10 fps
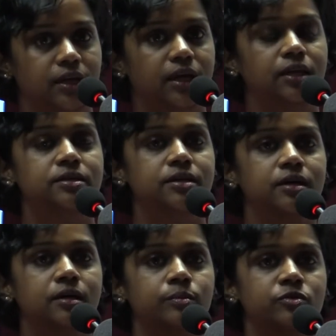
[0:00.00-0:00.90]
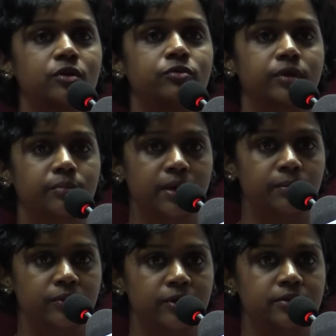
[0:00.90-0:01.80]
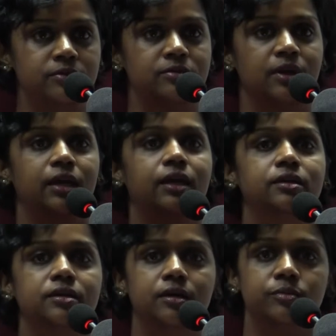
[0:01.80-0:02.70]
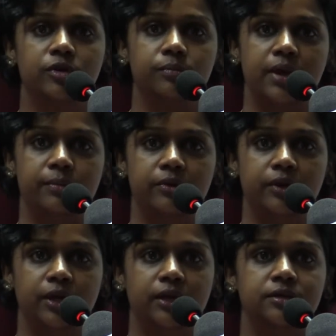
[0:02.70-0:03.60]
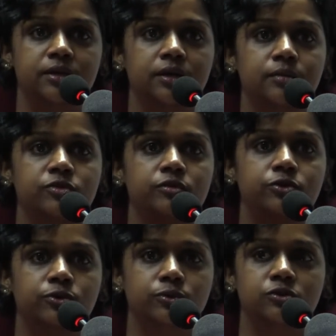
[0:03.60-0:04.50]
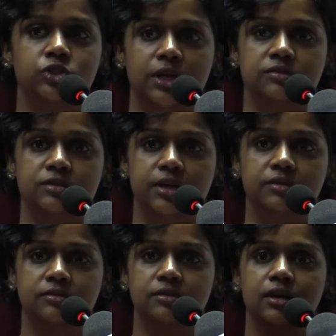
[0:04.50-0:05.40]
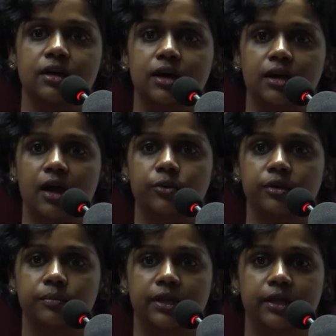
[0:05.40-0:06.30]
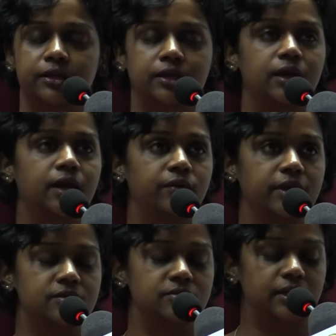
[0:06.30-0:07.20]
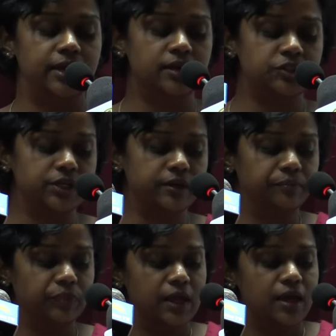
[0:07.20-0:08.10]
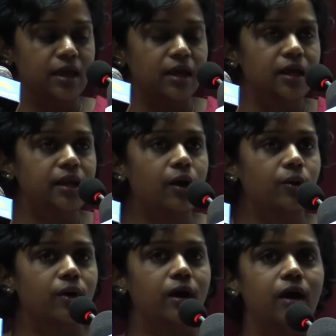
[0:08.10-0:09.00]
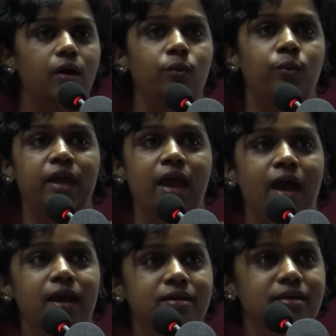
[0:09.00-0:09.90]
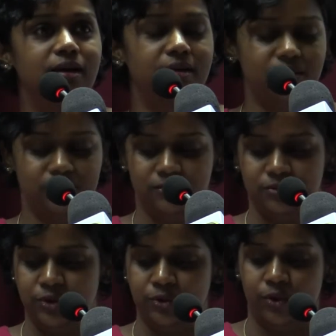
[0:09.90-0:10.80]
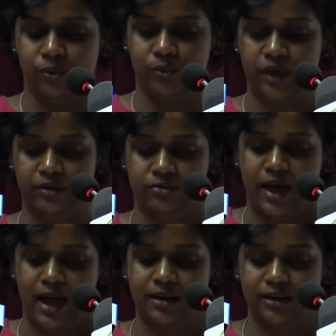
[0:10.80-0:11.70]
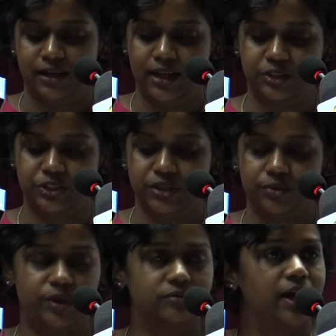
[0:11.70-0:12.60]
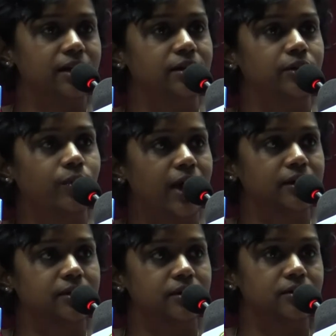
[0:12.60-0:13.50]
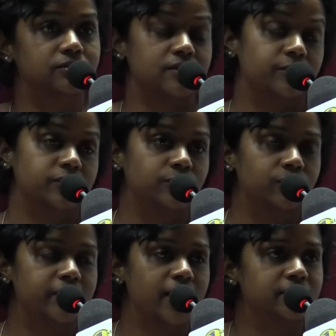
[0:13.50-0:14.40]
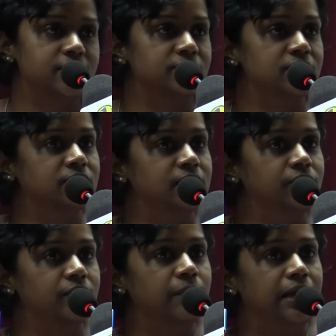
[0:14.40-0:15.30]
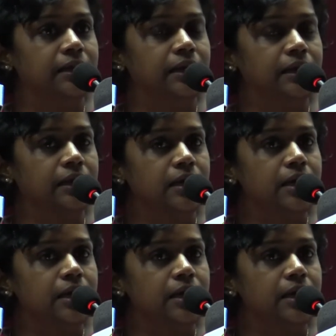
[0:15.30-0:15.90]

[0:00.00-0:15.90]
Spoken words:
in terms of remembrance, in terms of memory, in terms of truth, justice, accountability, and reconciliation. Now, we've had an election, we've had new actors, some of the old actors are still remaining,